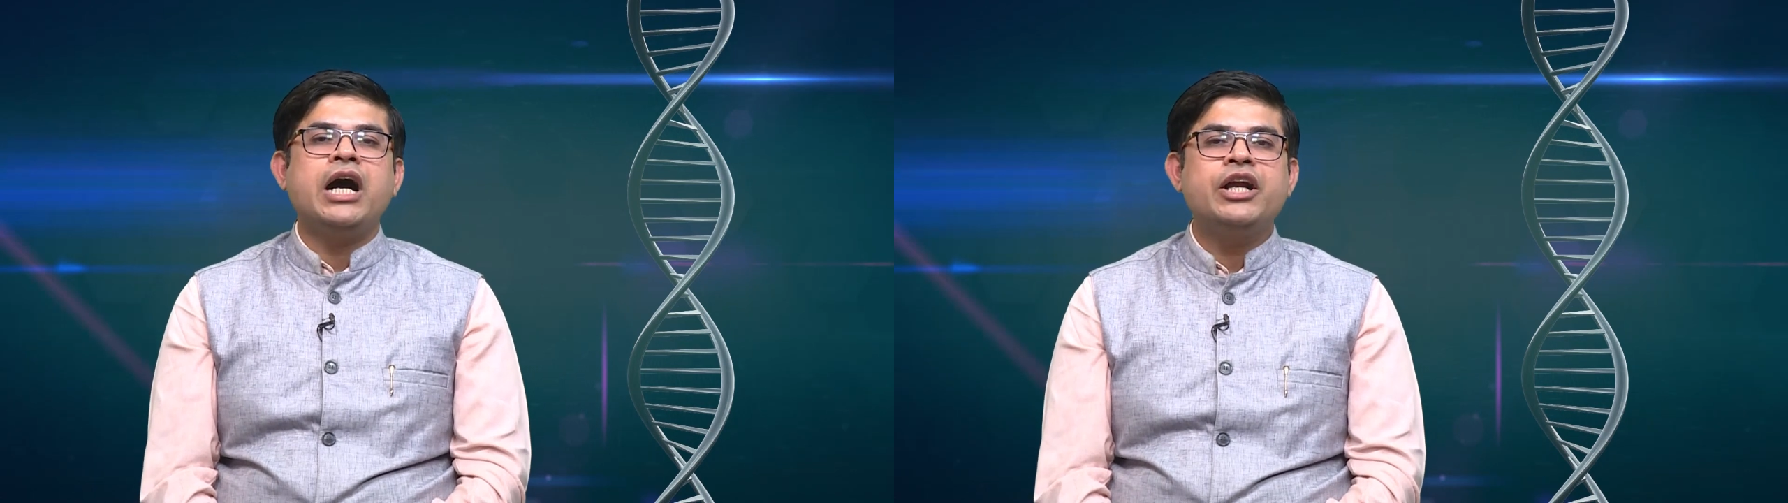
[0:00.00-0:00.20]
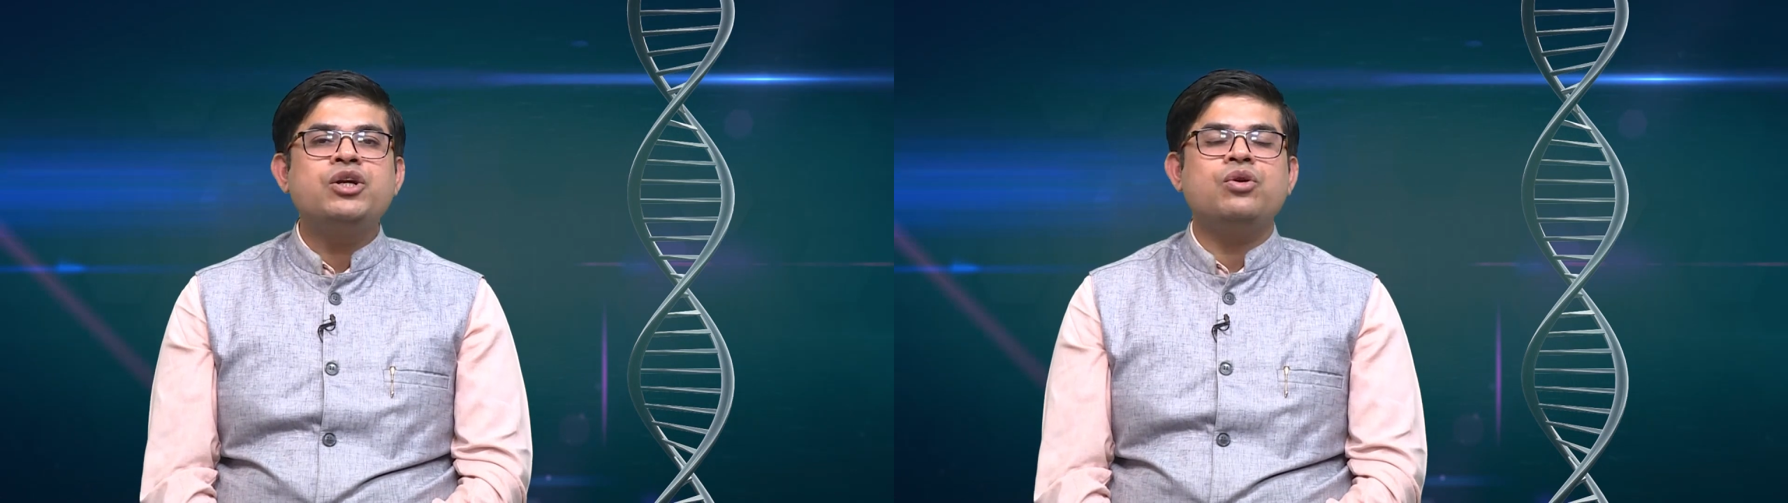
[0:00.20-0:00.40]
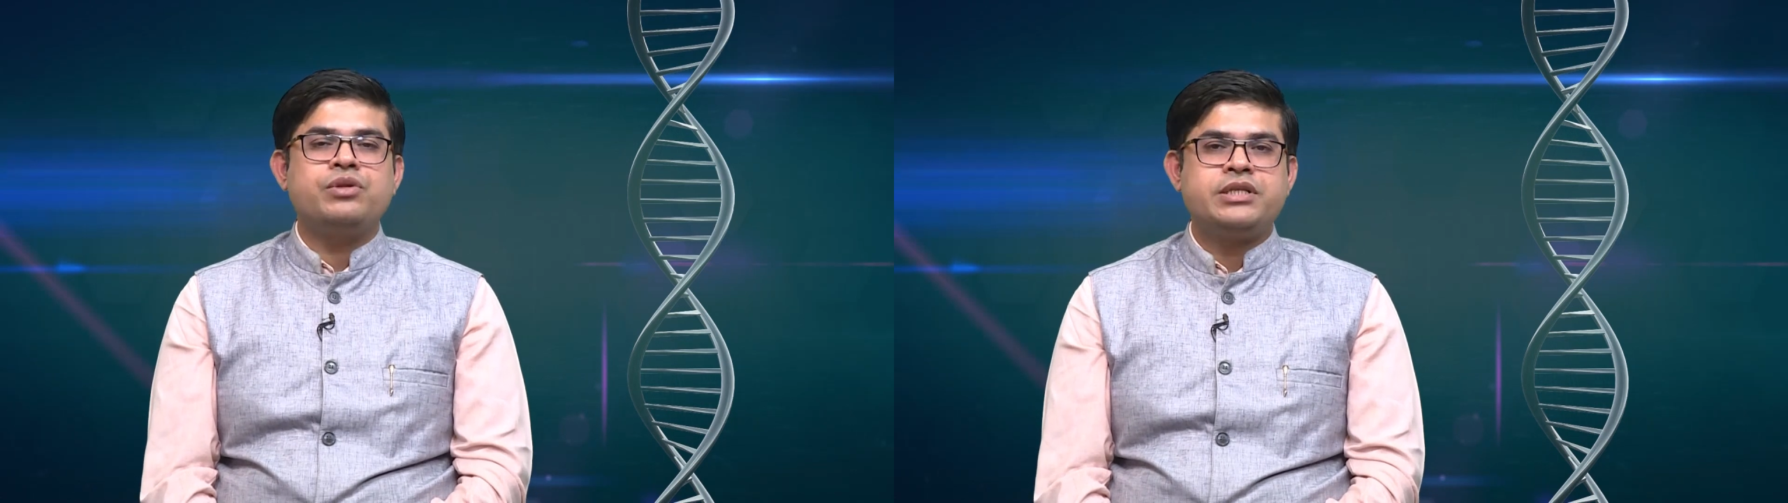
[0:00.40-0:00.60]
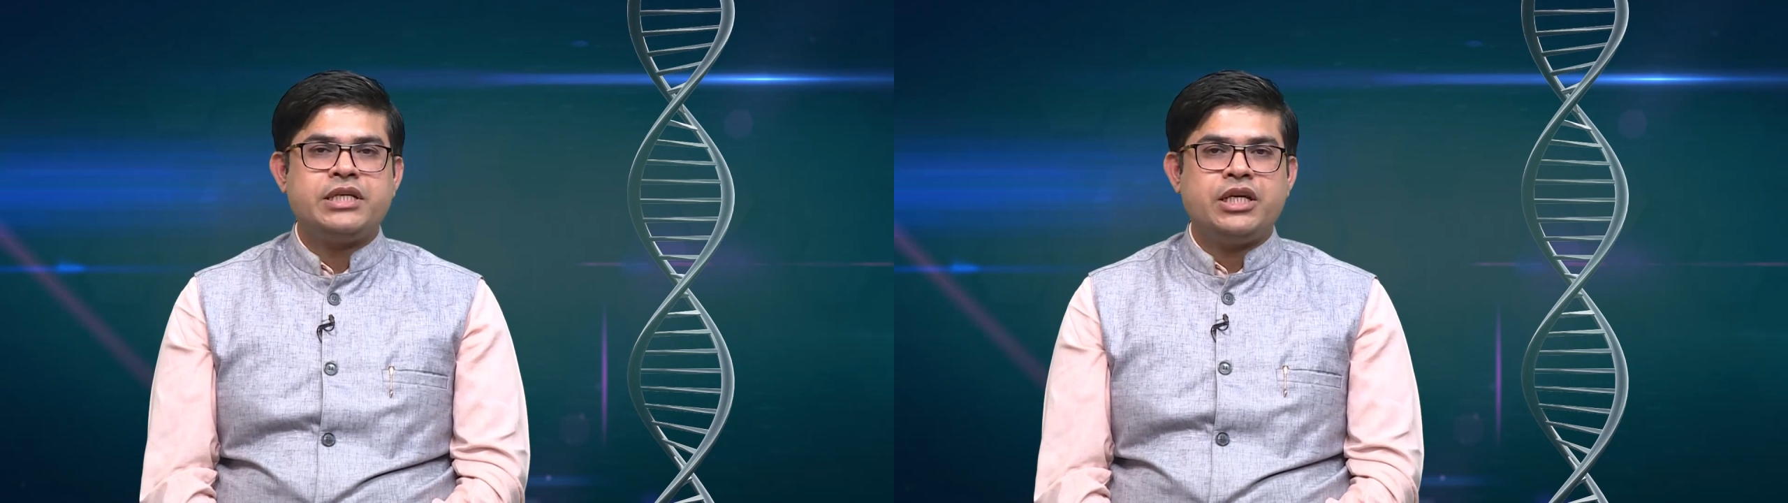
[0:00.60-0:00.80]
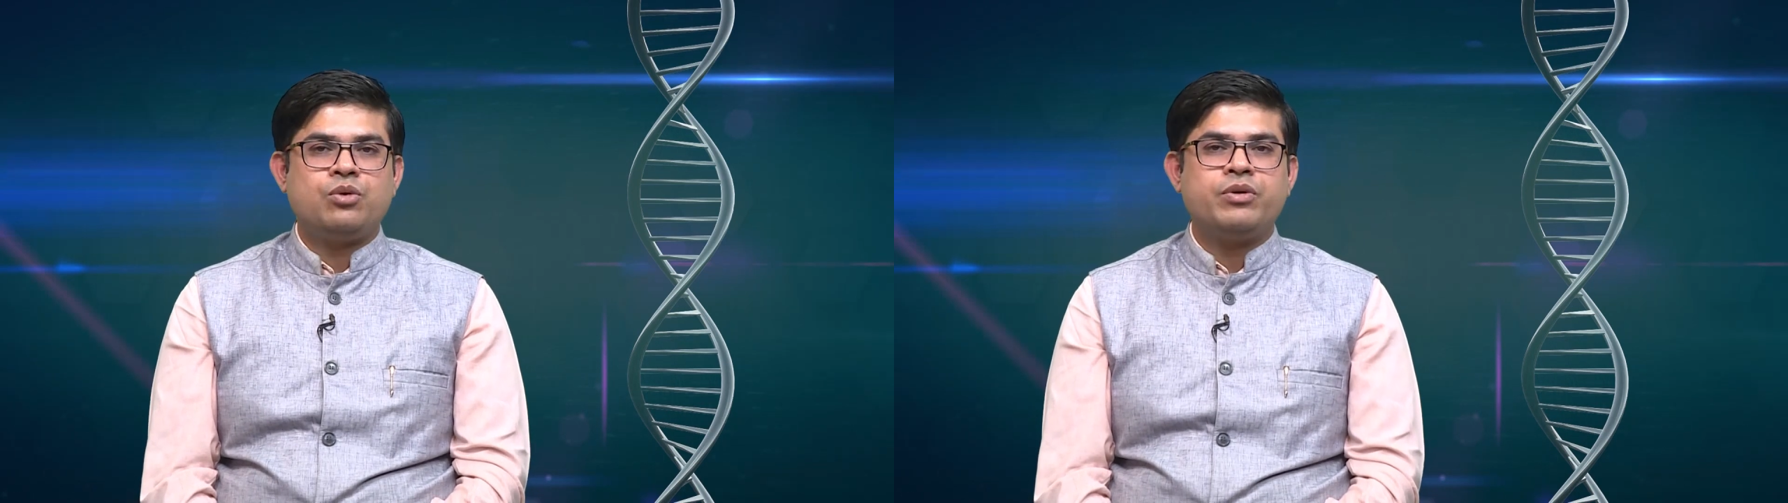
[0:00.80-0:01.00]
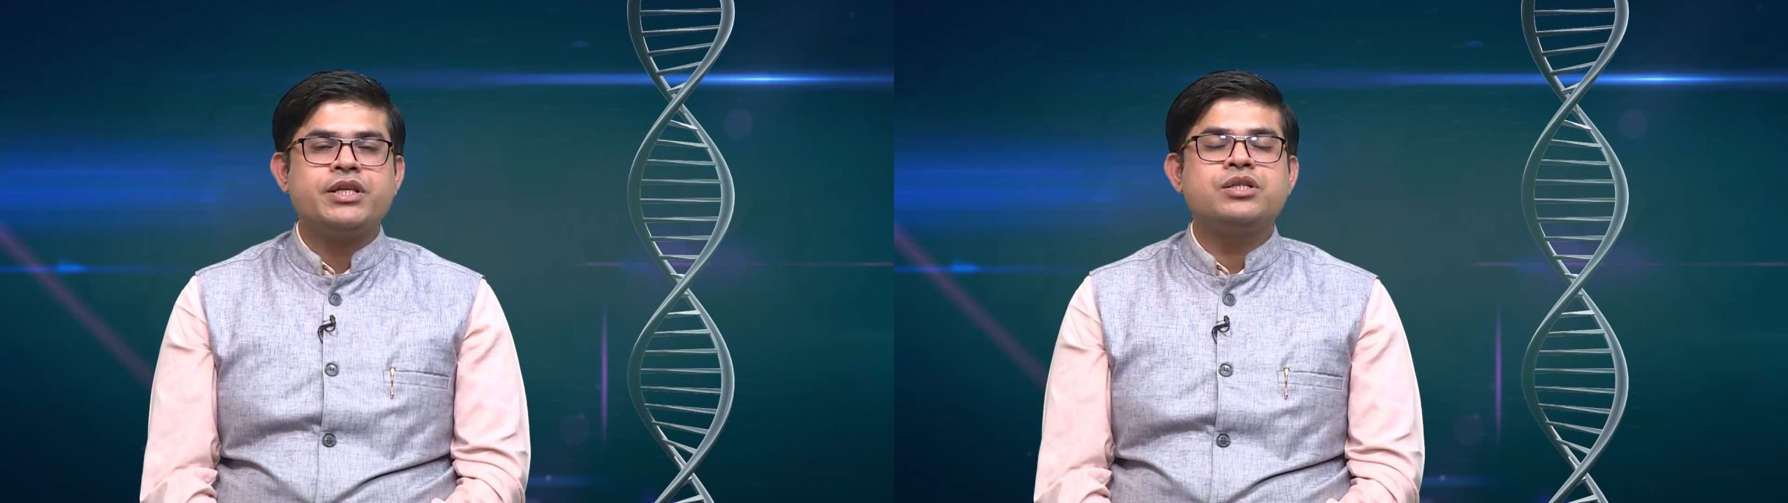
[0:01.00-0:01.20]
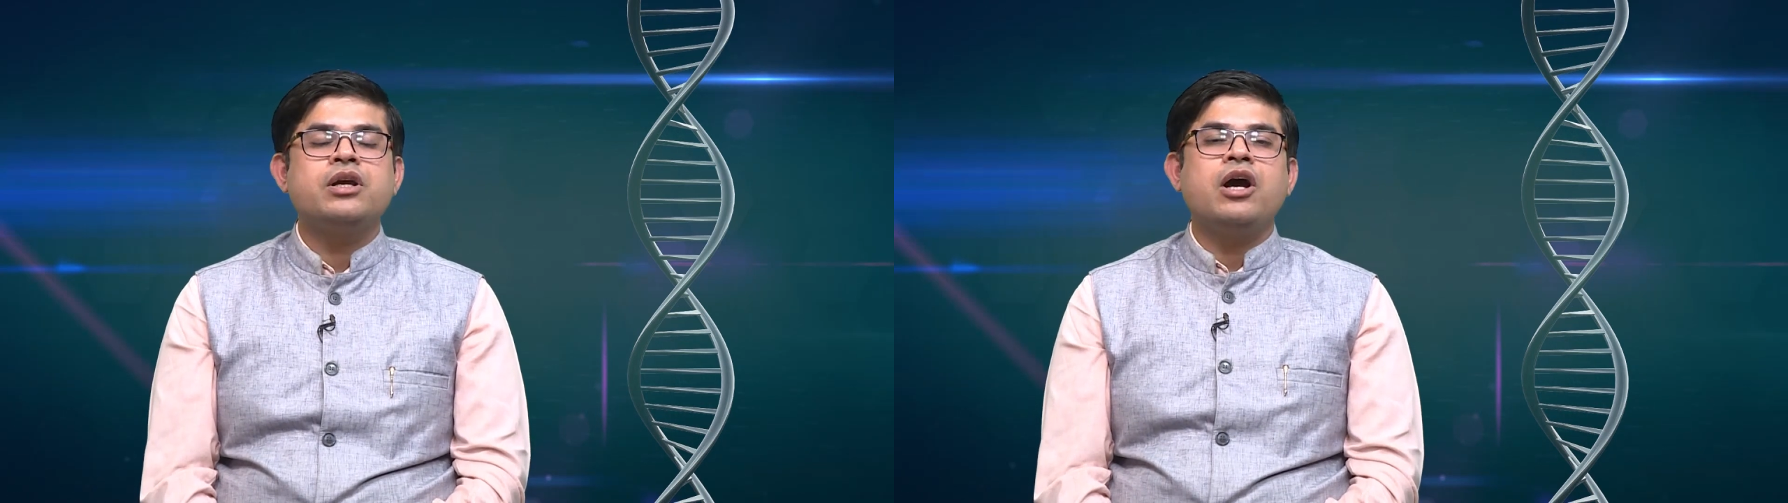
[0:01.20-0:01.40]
unknown sequence